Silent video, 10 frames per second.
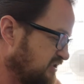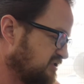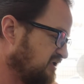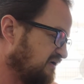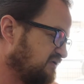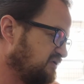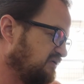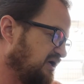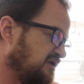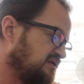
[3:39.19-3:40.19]
I shouldn't have to do
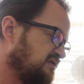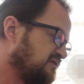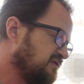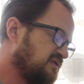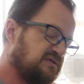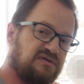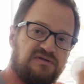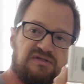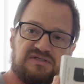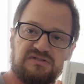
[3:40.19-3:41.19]
that.
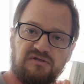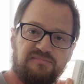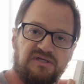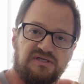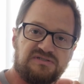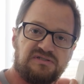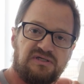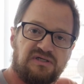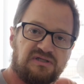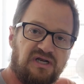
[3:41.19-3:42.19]
This little piece
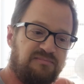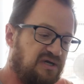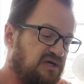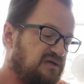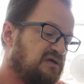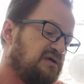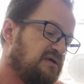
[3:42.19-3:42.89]
that I paid